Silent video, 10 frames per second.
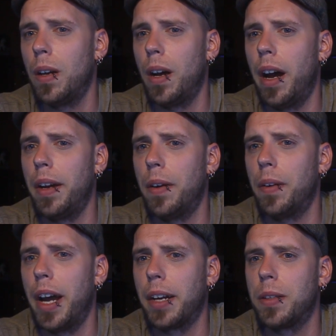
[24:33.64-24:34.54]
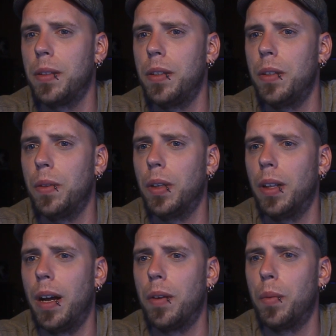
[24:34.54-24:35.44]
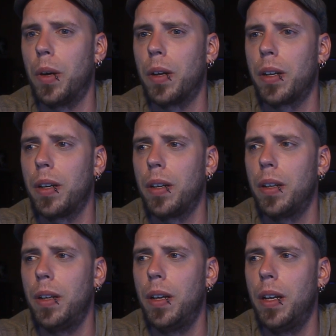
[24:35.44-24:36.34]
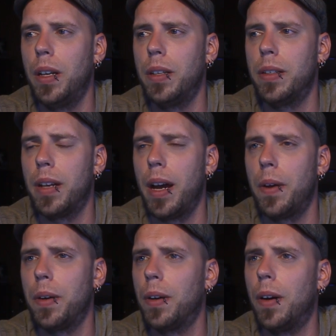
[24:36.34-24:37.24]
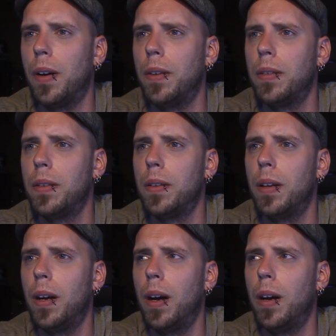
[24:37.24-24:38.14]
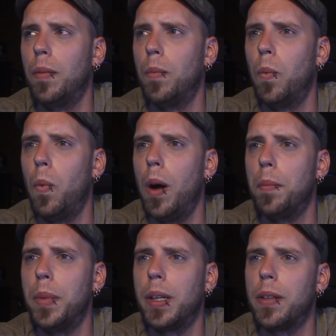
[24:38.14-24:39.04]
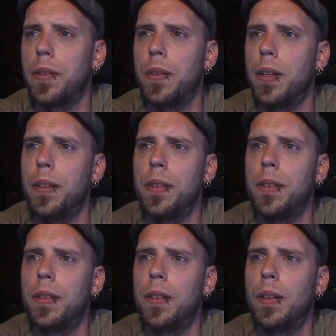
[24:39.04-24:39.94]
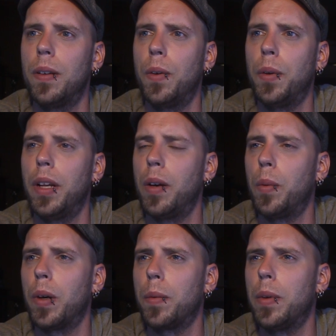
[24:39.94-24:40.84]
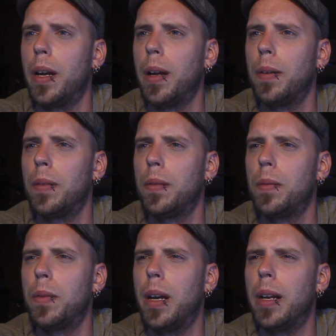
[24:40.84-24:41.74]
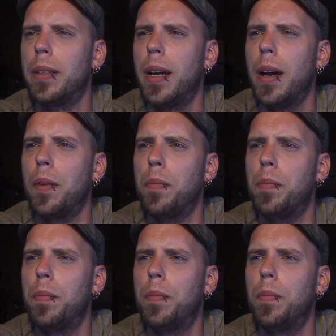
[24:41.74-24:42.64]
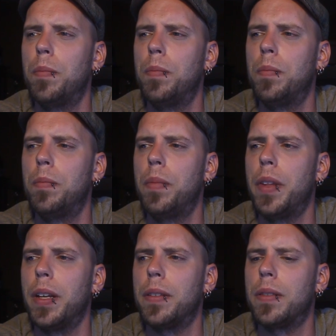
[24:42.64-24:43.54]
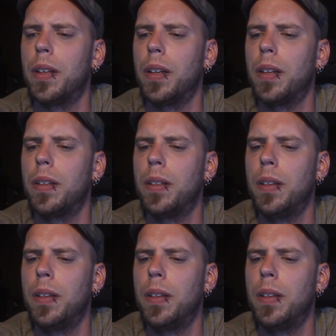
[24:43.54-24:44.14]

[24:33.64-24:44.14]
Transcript: I don't actually do a lot of work in town at all. One, because there isn't a whole lot of work. We're not a town that's I